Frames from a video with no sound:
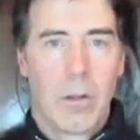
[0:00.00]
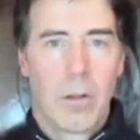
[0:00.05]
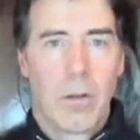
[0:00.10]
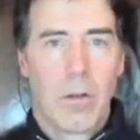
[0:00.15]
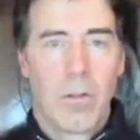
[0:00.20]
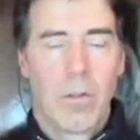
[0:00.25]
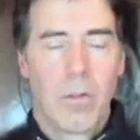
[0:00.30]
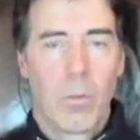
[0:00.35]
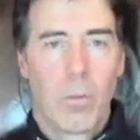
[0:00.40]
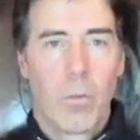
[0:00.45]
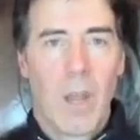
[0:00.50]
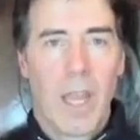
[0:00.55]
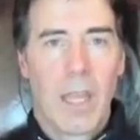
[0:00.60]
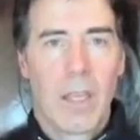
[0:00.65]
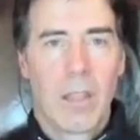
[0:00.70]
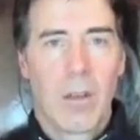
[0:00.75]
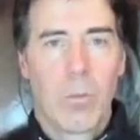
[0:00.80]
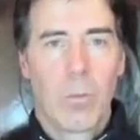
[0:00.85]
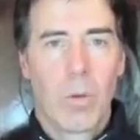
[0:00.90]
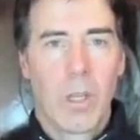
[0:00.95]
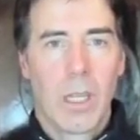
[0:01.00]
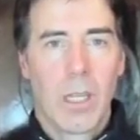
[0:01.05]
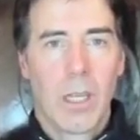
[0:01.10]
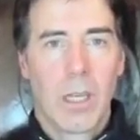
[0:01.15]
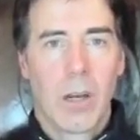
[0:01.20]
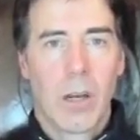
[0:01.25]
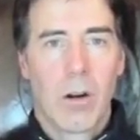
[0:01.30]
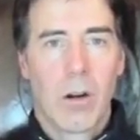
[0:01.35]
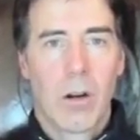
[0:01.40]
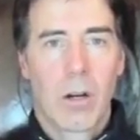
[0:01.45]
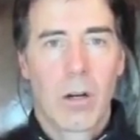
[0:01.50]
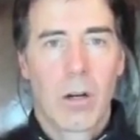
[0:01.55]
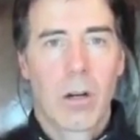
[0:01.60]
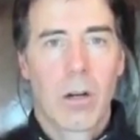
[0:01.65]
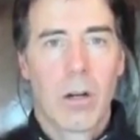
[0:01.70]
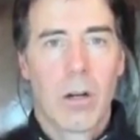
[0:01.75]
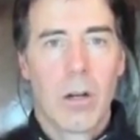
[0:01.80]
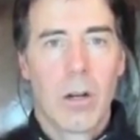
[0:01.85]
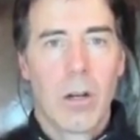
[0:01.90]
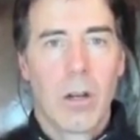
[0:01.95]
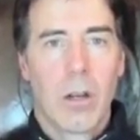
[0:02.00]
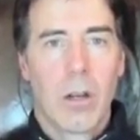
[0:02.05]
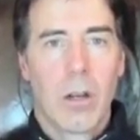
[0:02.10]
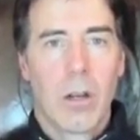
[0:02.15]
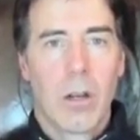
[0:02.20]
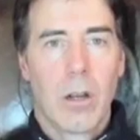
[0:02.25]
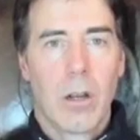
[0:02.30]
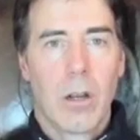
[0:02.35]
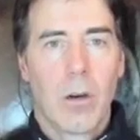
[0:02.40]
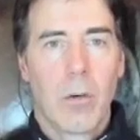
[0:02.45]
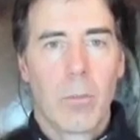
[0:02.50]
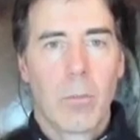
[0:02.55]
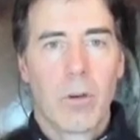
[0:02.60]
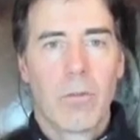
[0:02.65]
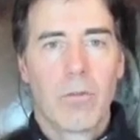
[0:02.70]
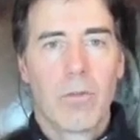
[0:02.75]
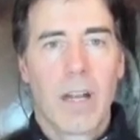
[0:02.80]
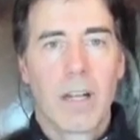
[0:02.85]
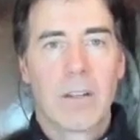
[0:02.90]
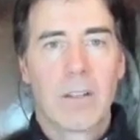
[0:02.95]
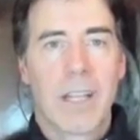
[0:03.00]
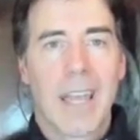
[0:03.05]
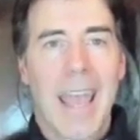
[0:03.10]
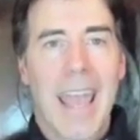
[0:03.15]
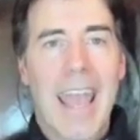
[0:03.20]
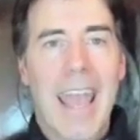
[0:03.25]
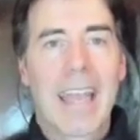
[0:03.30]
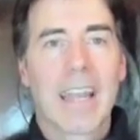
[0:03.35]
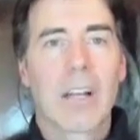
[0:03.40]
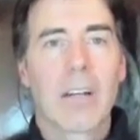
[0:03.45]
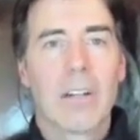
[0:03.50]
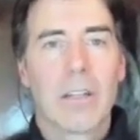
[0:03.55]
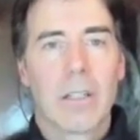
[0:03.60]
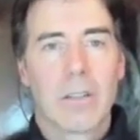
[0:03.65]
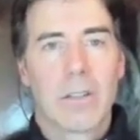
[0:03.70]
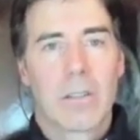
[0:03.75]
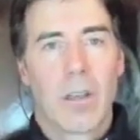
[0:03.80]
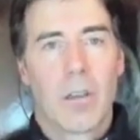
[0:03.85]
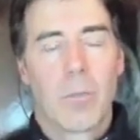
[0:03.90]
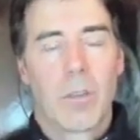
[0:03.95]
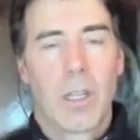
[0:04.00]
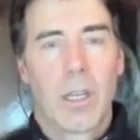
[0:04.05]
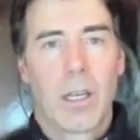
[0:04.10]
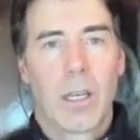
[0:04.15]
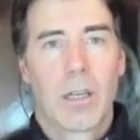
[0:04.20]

There's a way that we are profoundly anchored in something